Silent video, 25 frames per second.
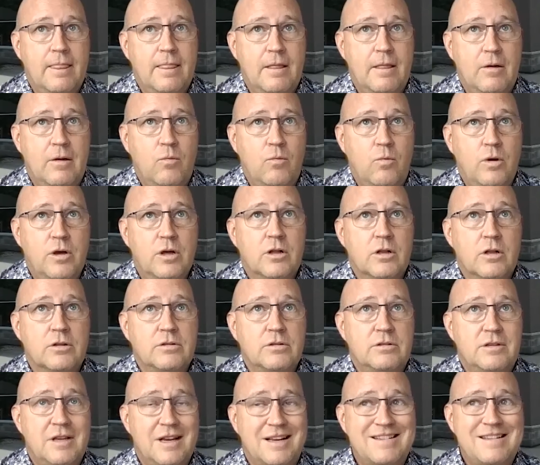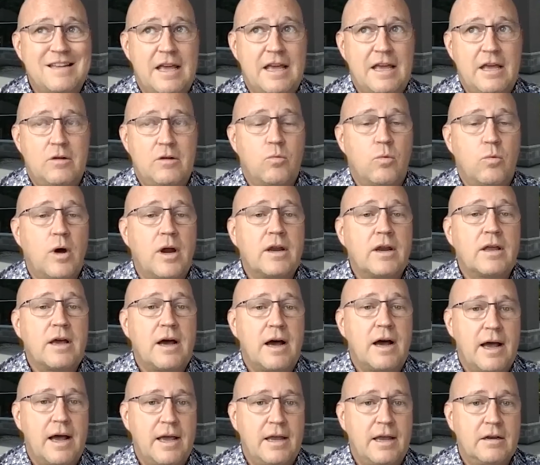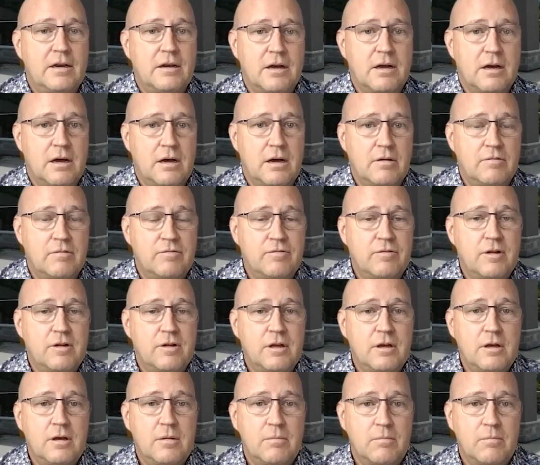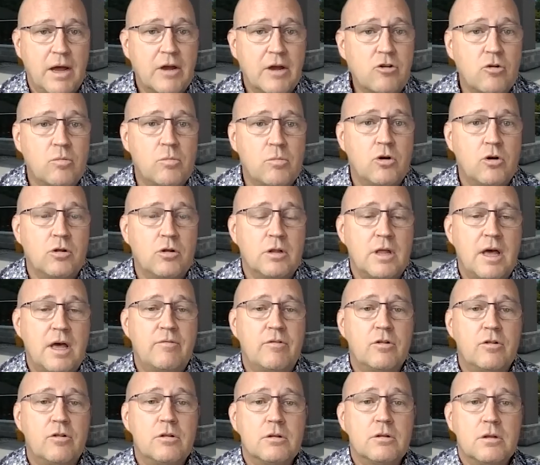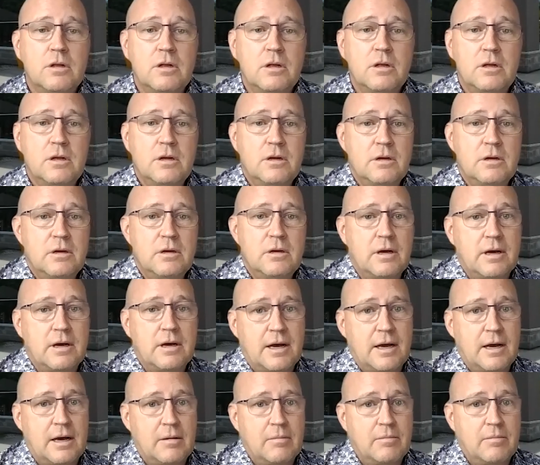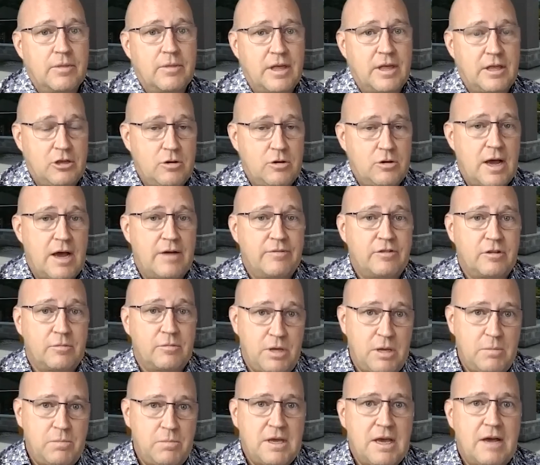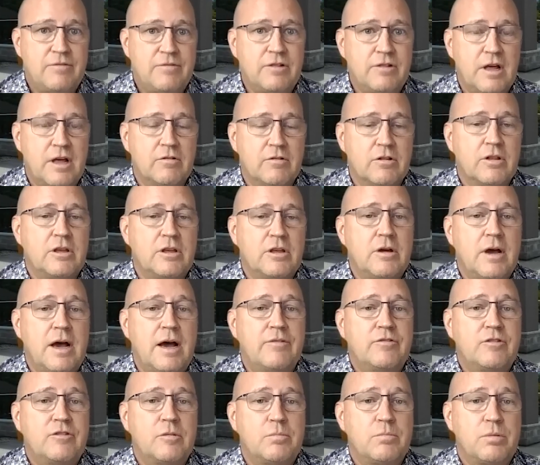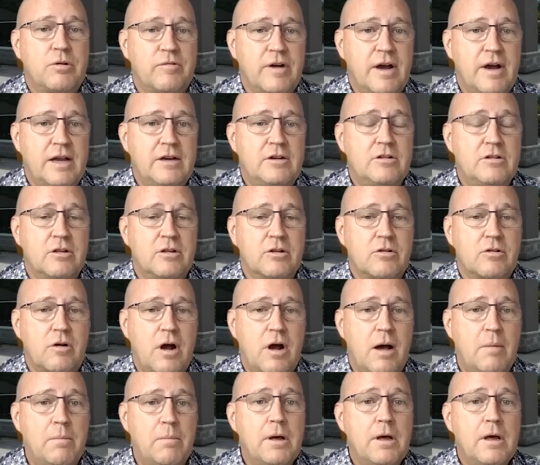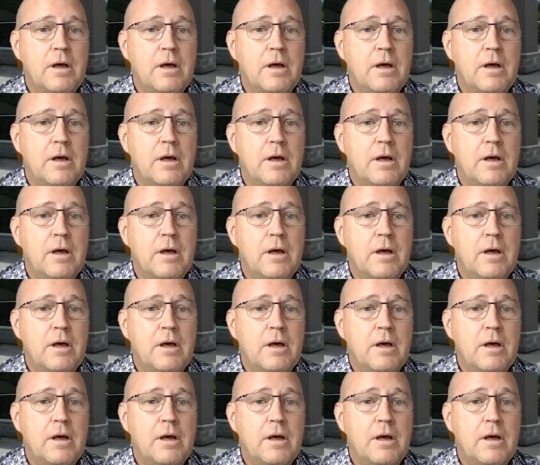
will dictate what kind of micromole level that you have to, ppf level that you have to provide to the crop.